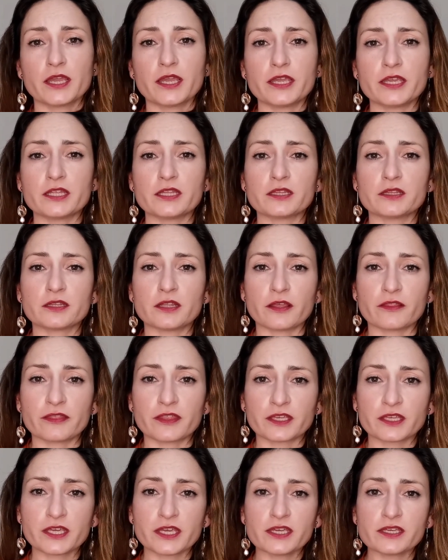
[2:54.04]
In
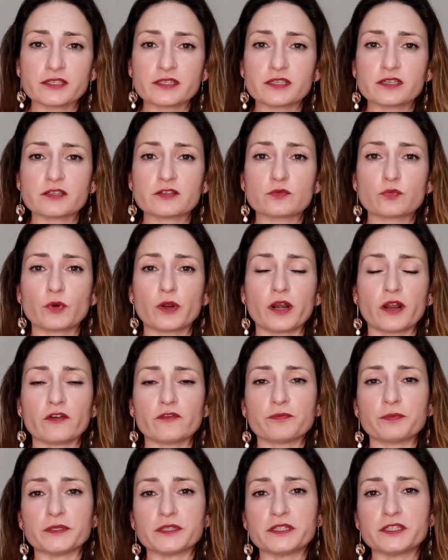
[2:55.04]
the cases where
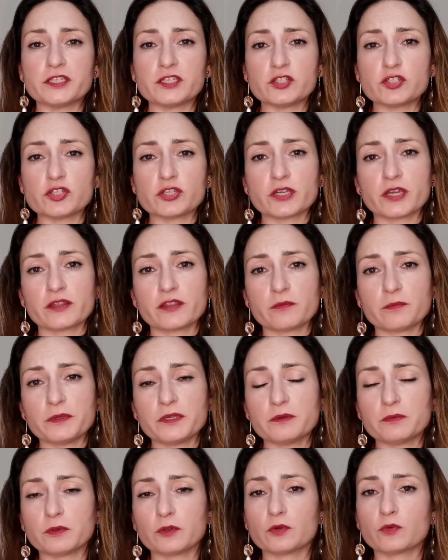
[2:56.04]
I've been teaching and the
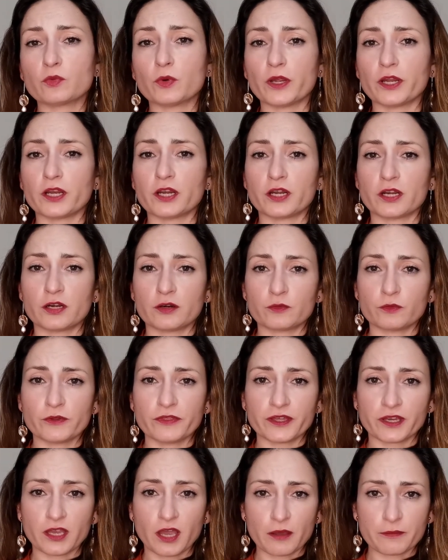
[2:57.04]
people were
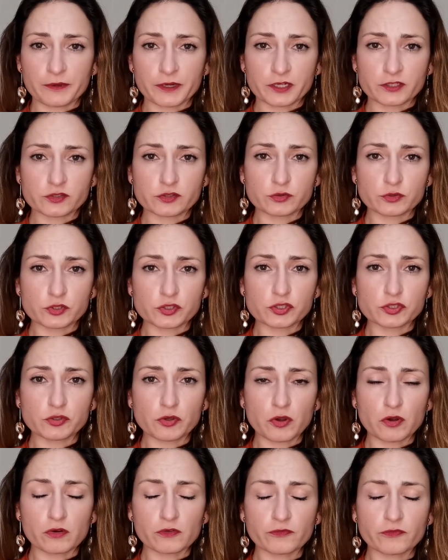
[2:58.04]
with the camera switched
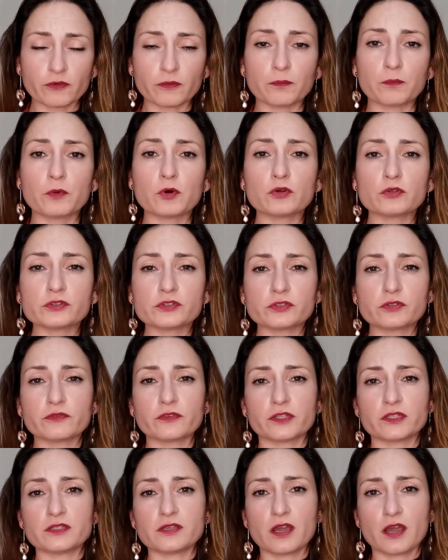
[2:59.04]
off, most of
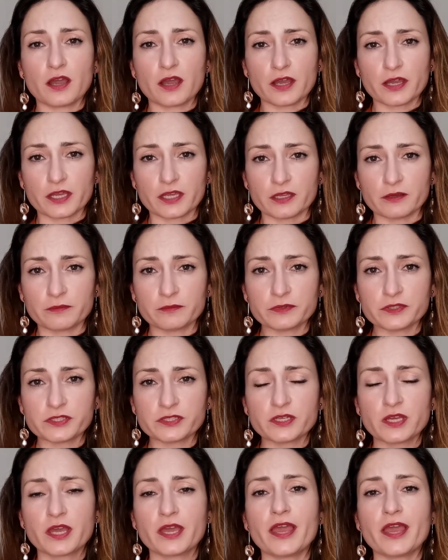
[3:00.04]
the times,